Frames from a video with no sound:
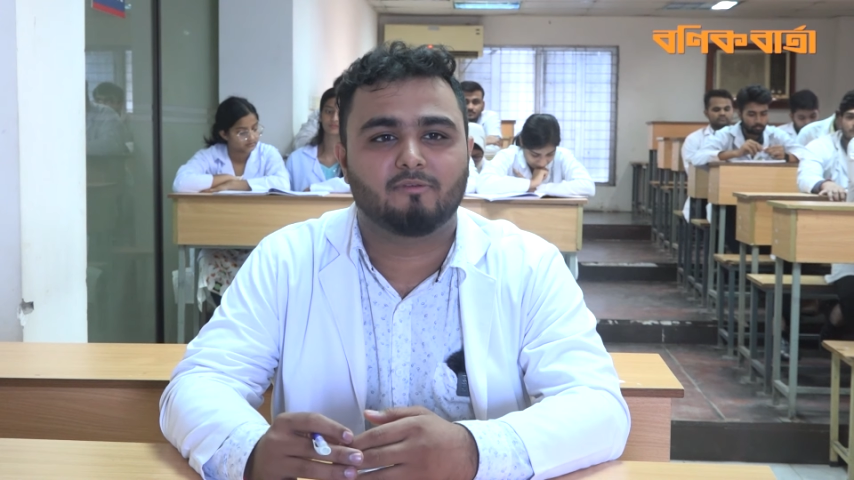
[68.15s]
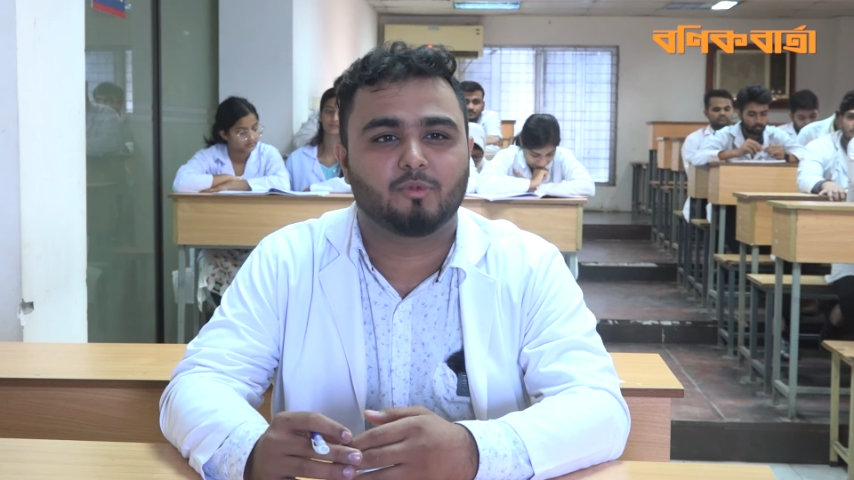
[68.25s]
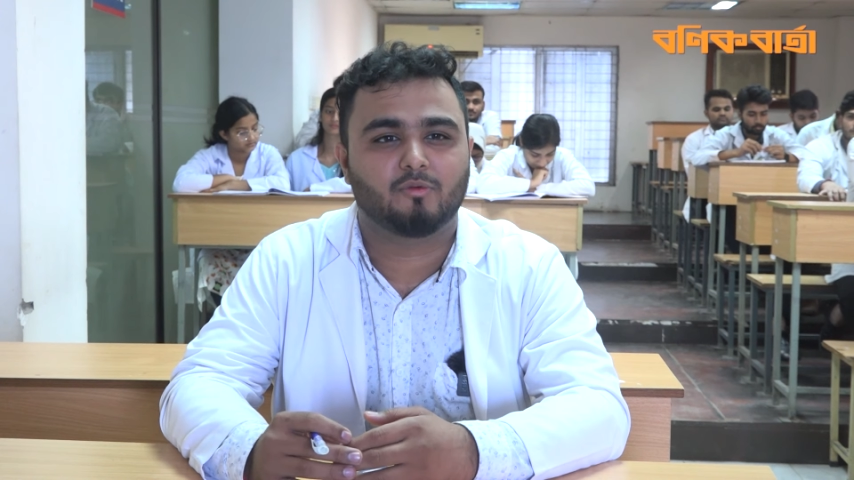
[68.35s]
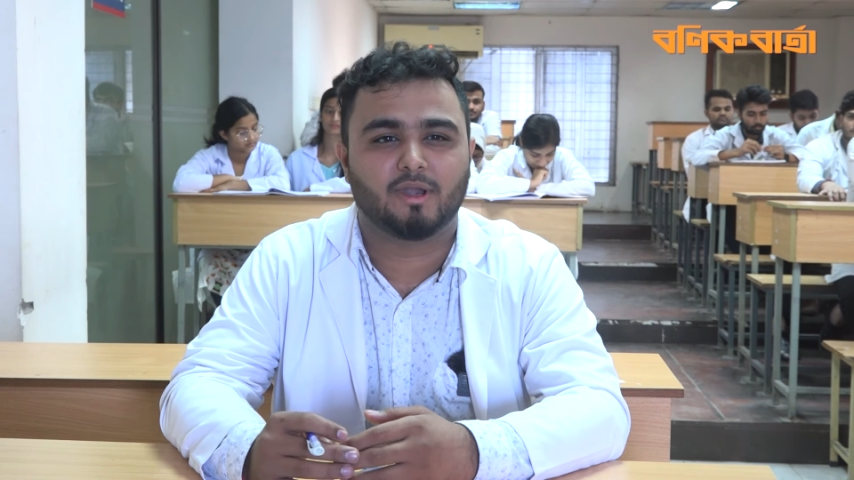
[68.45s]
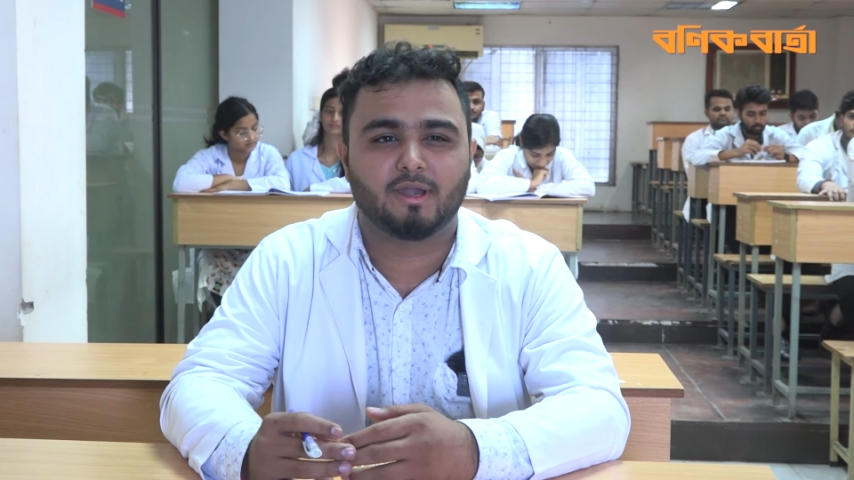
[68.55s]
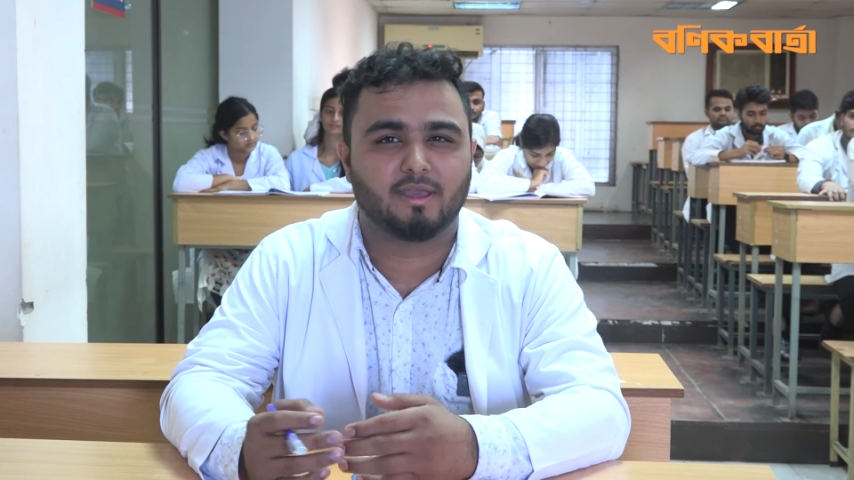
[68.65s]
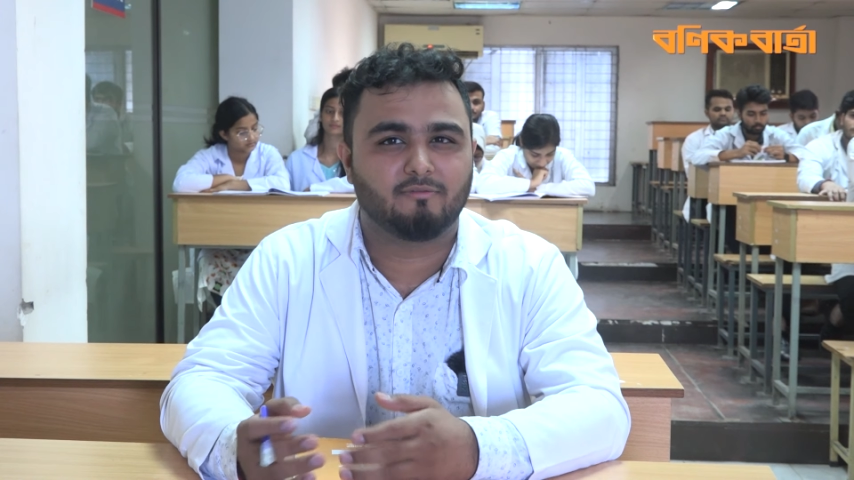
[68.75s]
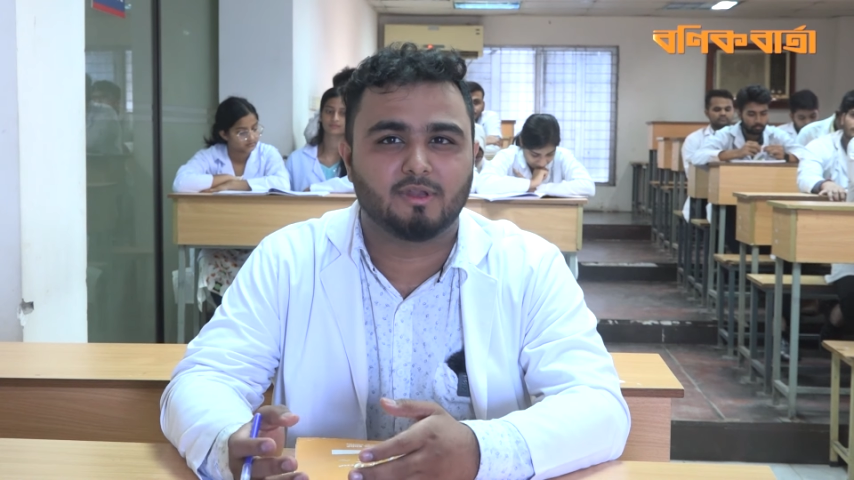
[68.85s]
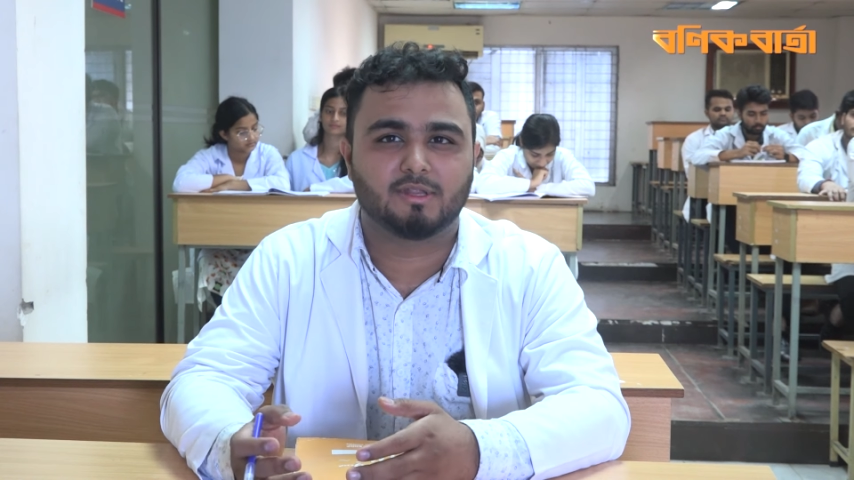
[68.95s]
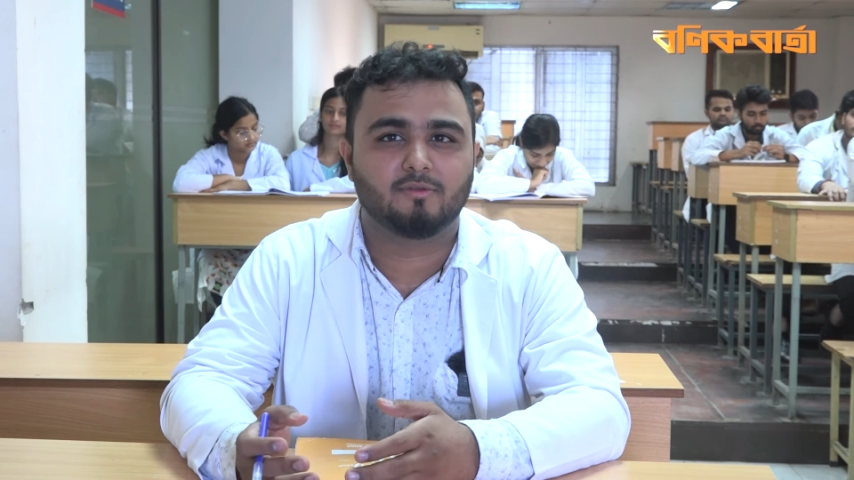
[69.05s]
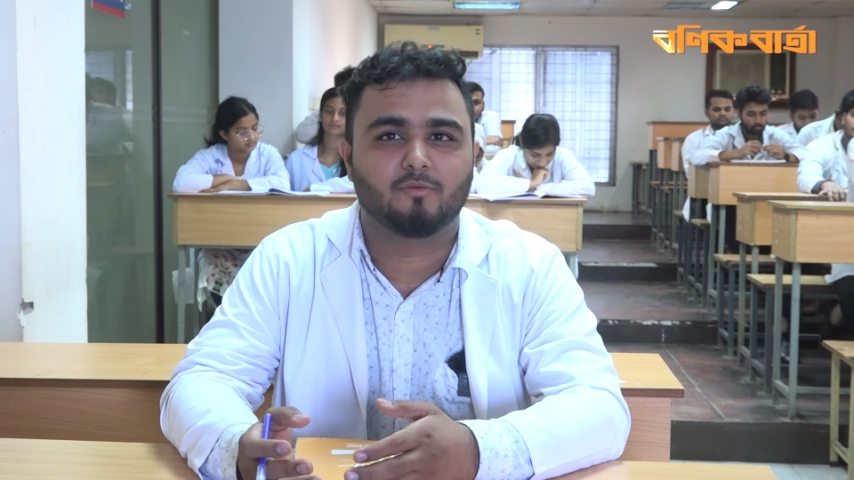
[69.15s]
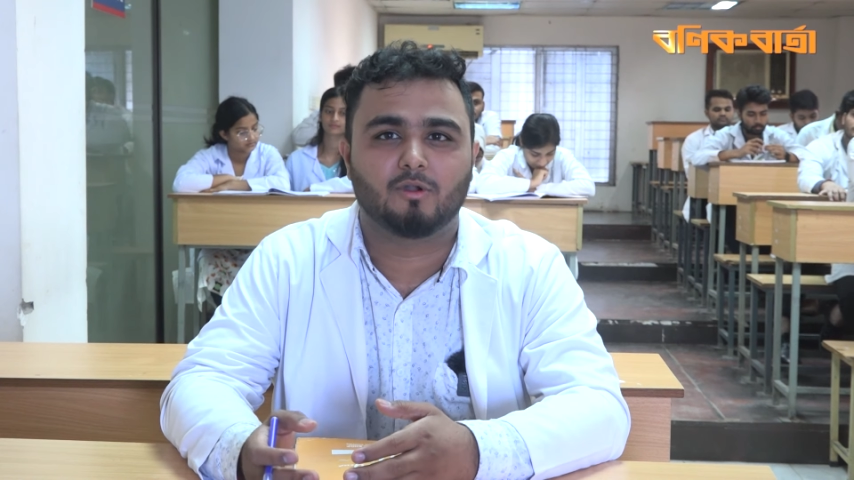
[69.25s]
have provided everything